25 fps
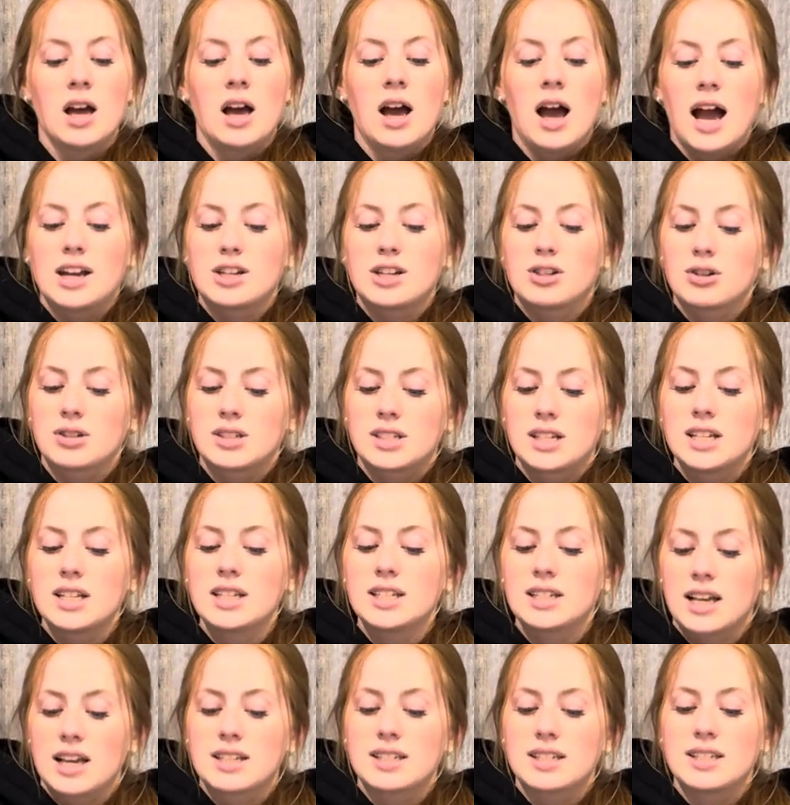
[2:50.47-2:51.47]
I chose to
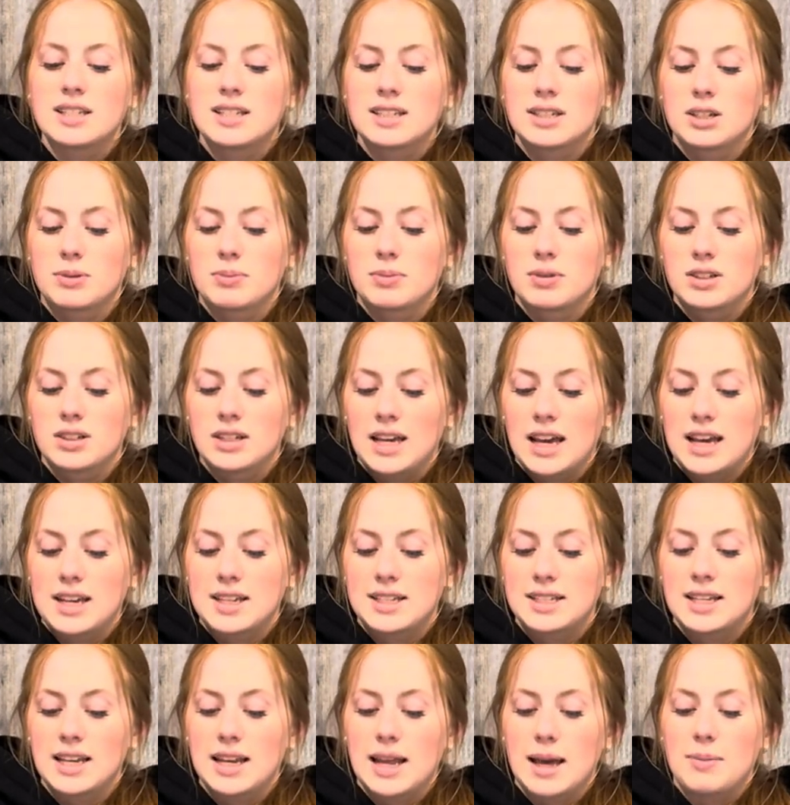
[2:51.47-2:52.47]
discuss this case
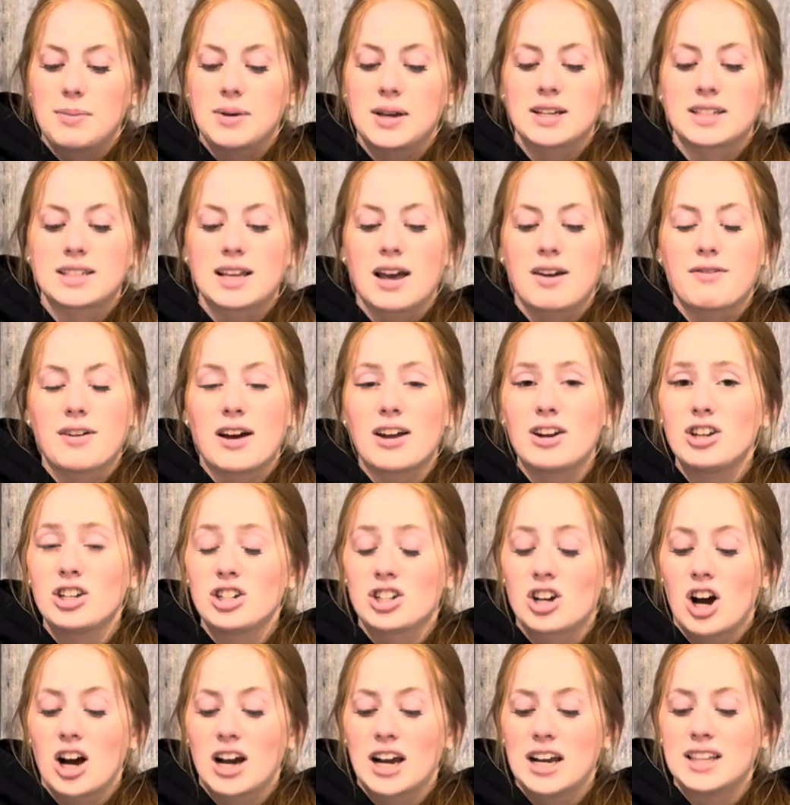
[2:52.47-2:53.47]
today because I found it
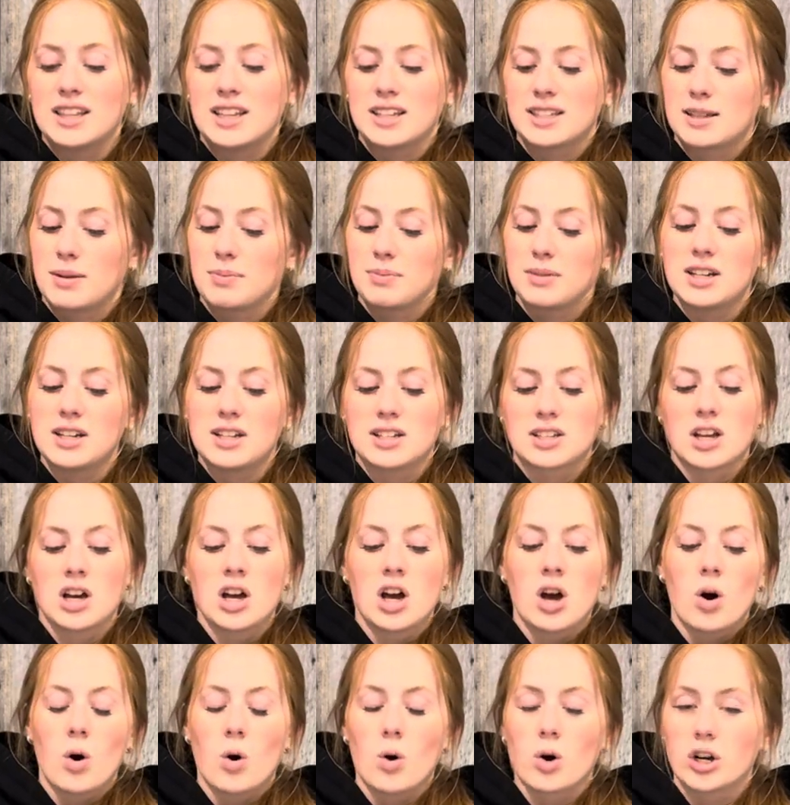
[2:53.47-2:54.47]
shocking that something as
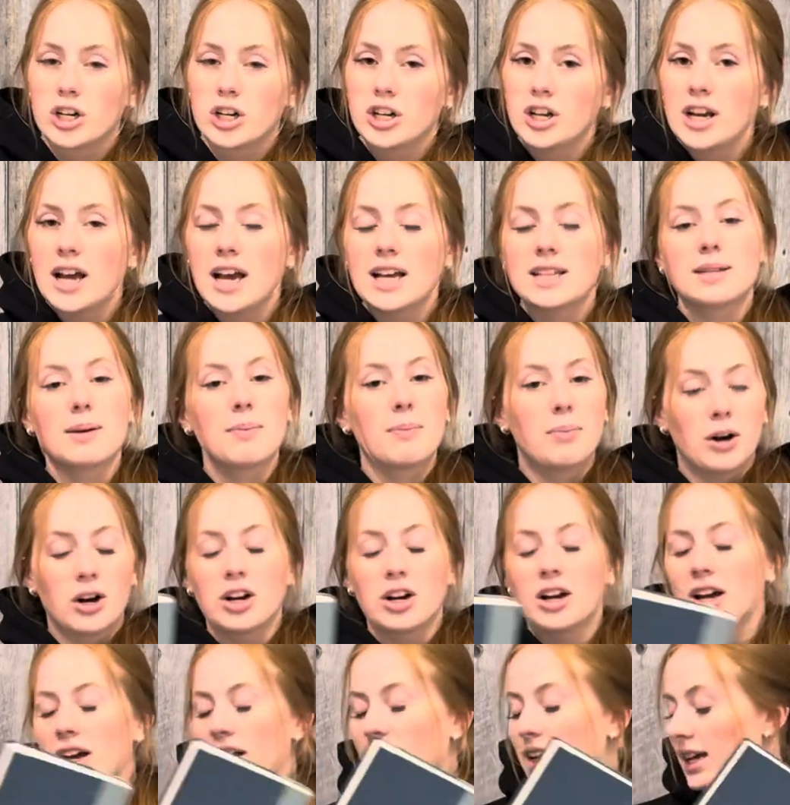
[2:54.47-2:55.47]
ordinary as a book
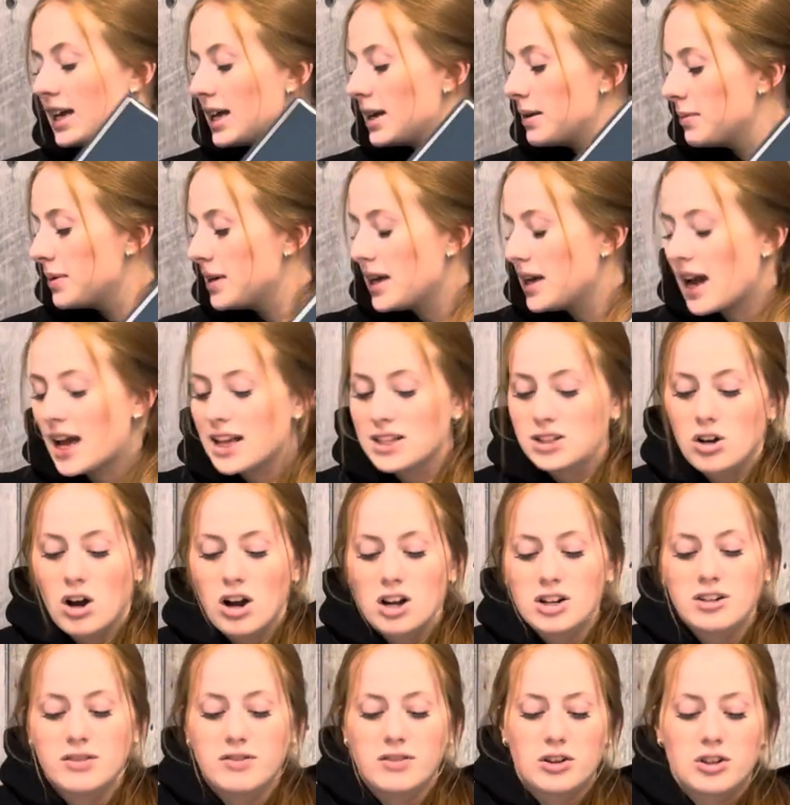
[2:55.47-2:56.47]
can be as
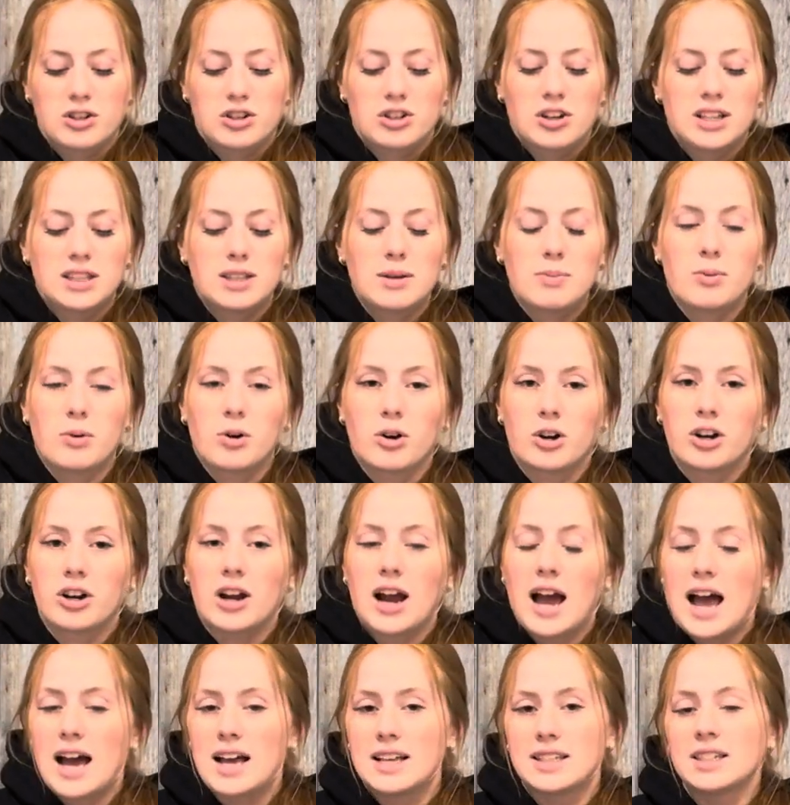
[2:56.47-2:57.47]
controversial at the border
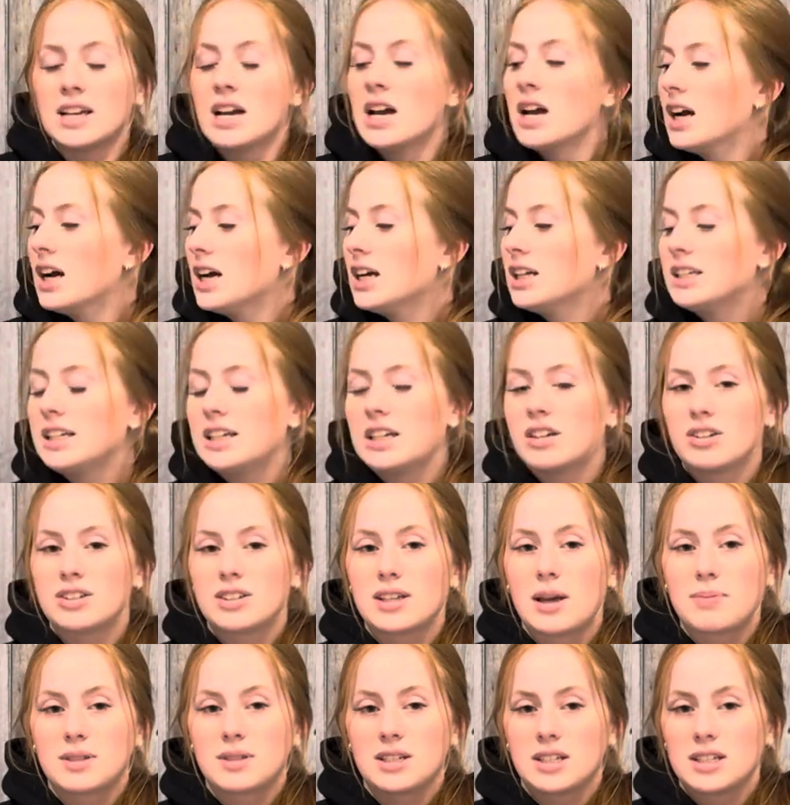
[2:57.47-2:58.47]
as illegal
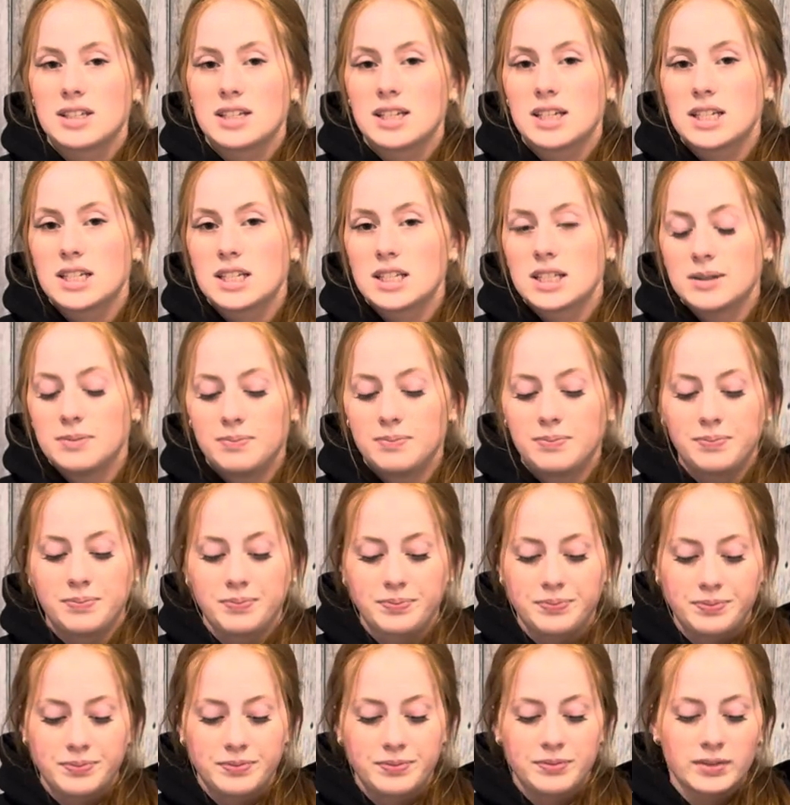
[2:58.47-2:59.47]
substances.
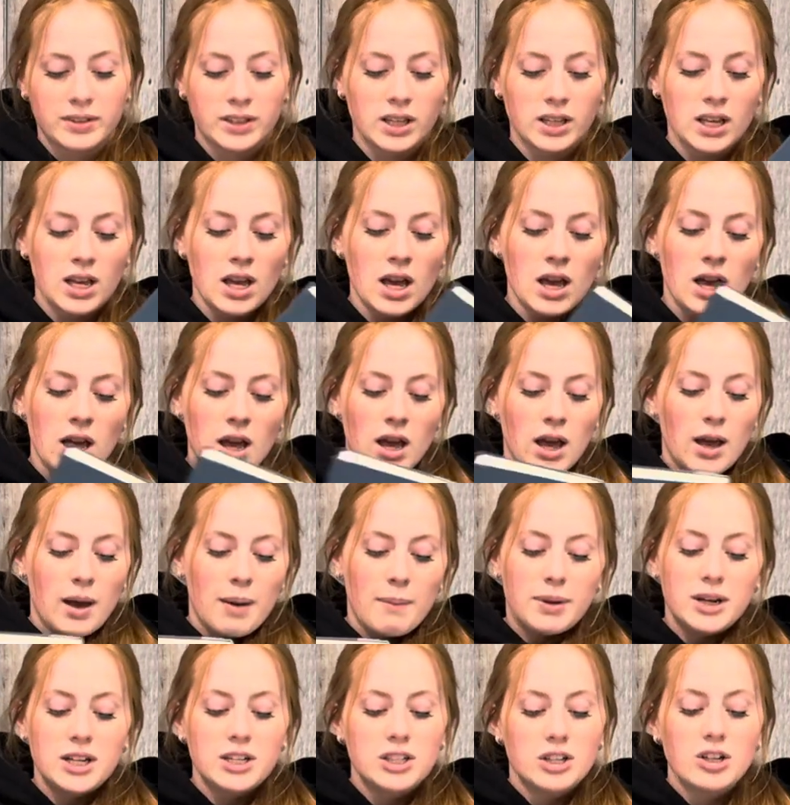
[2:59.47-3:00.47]

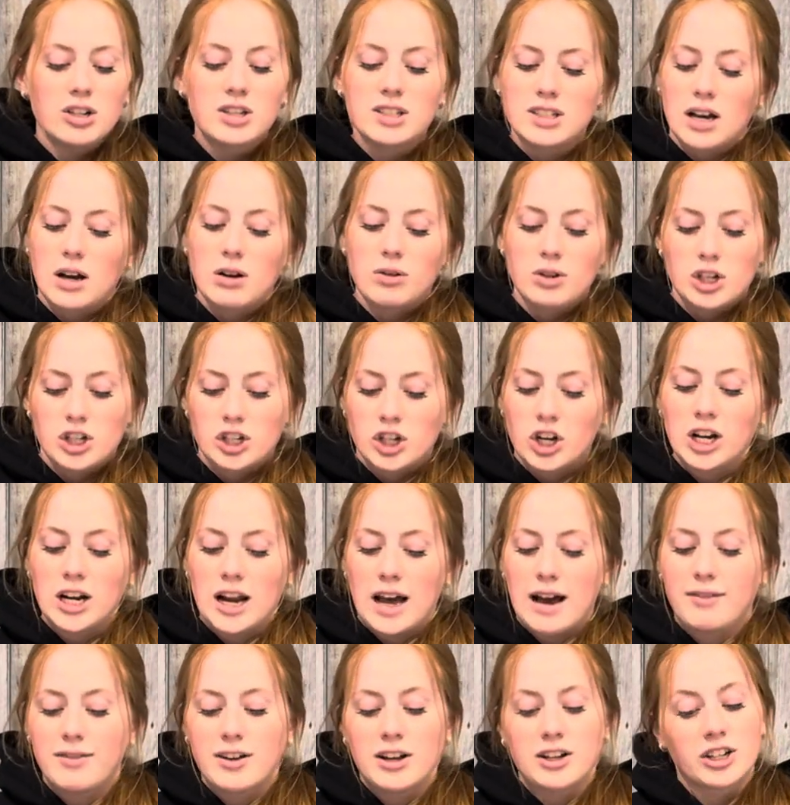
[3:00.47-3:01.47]
But it turns out, sure
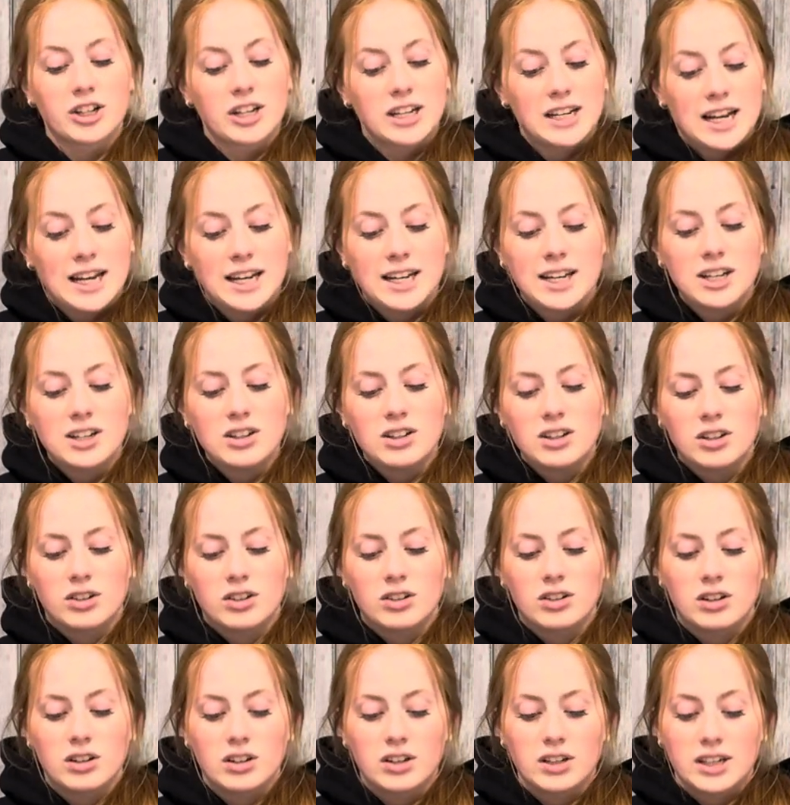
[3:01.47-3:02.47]
enough, under Canadian
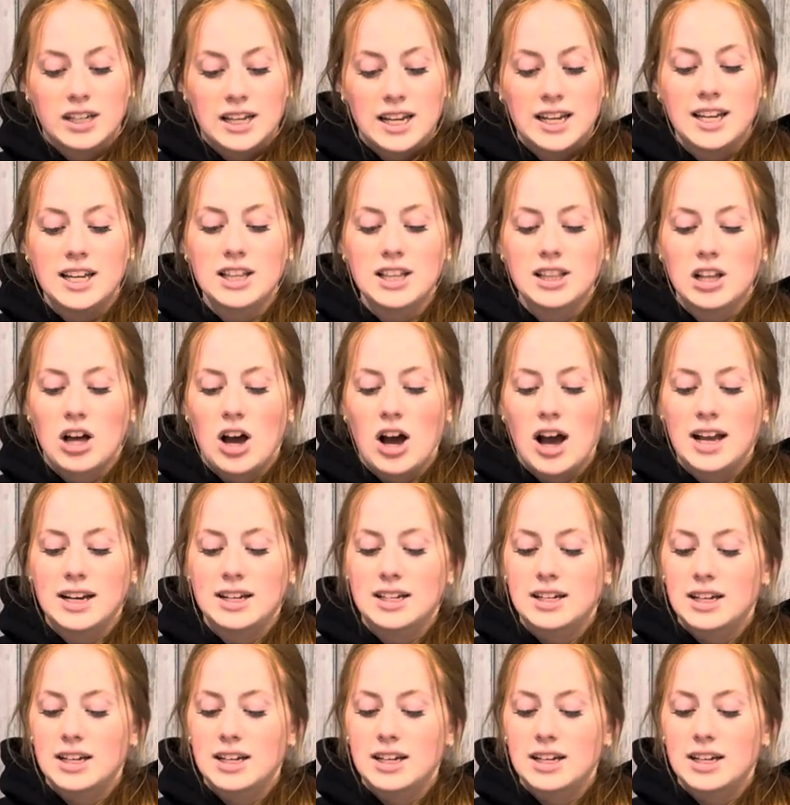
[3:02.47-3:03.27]
law and